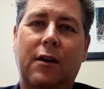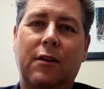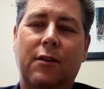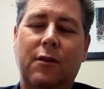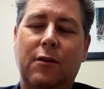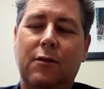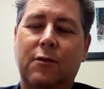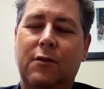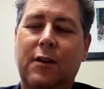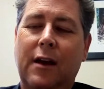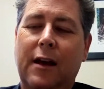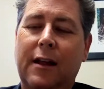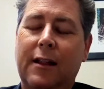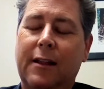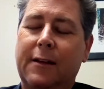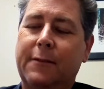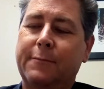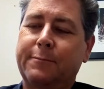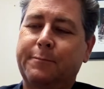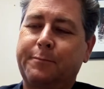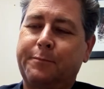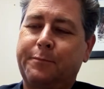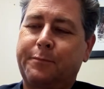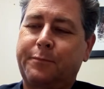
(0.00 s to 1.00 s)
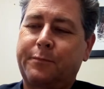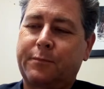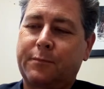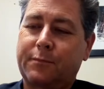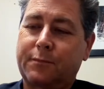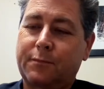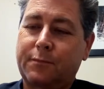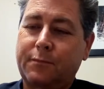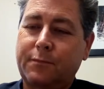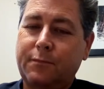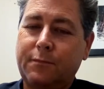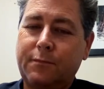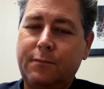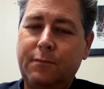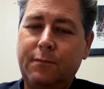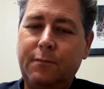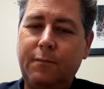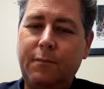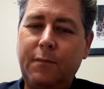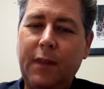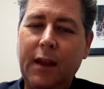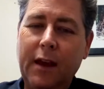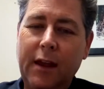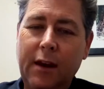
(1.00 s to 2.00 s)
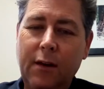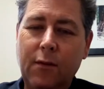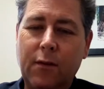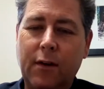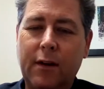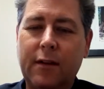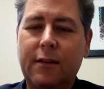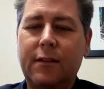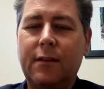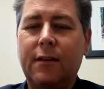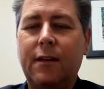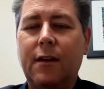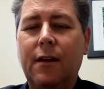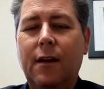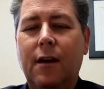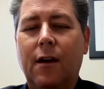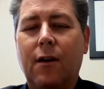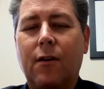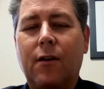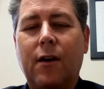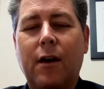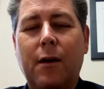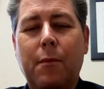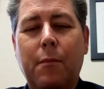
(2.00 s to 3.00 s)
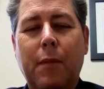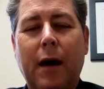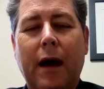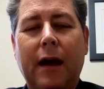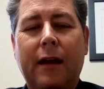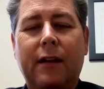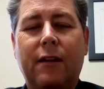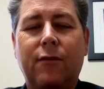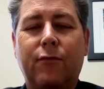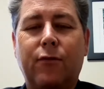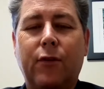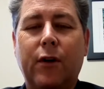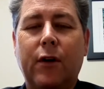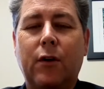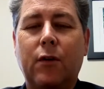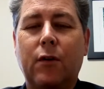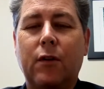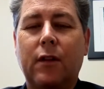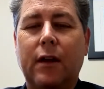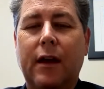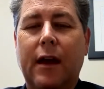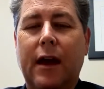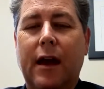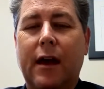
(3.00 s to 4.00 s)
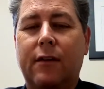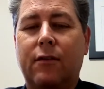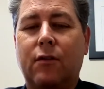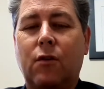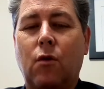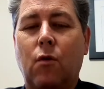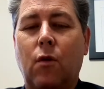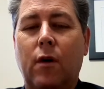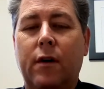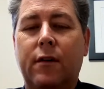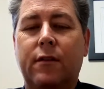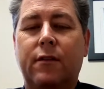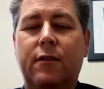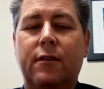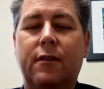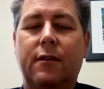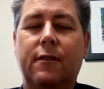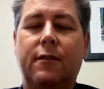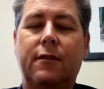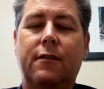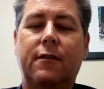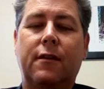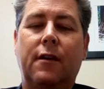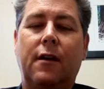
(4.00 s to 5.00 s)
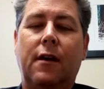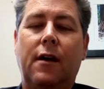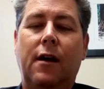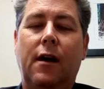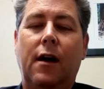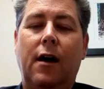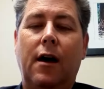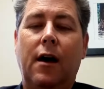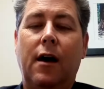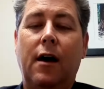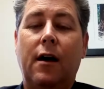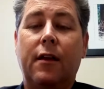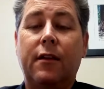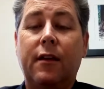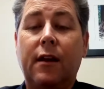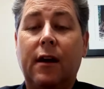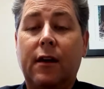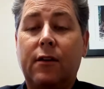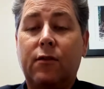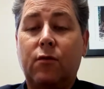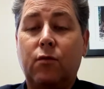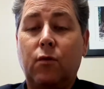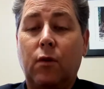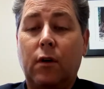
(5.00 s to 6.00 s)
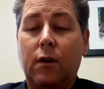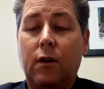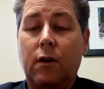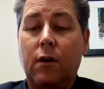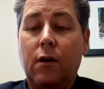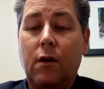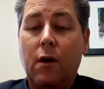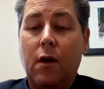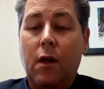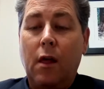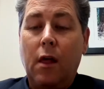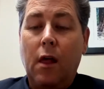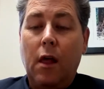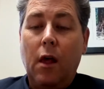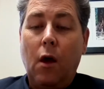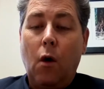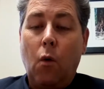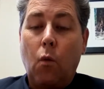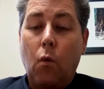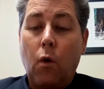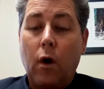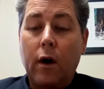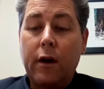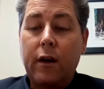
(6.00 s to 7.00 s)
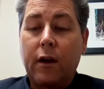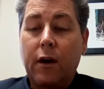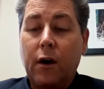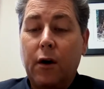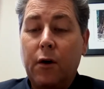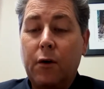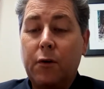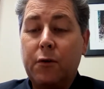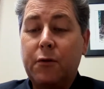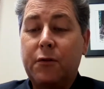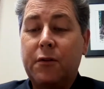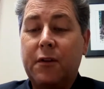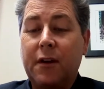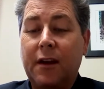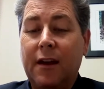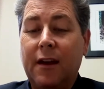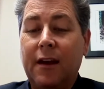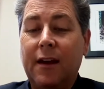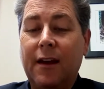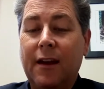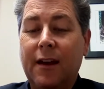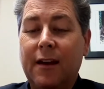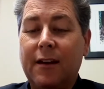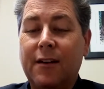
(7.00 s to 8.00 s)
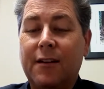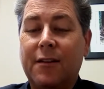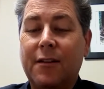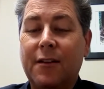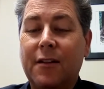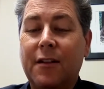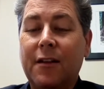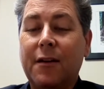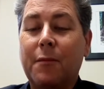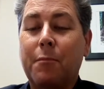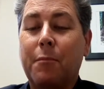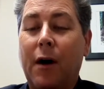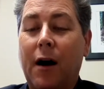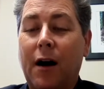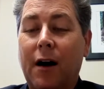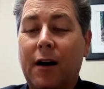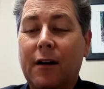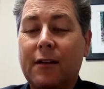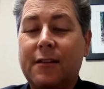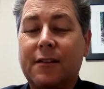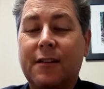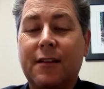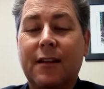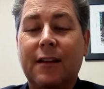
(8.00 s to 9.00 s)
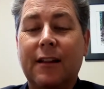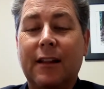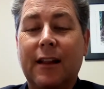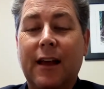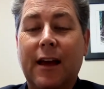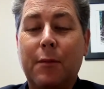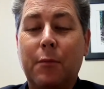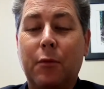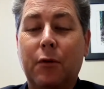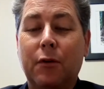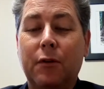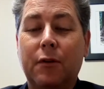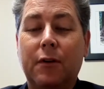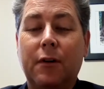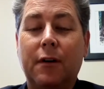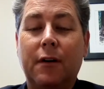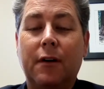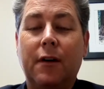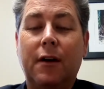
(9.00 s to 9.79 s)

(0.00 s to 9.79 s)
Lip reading: of those daily. Anyways, okay, back to frequently asked questions. The next one, what goes into the box labeled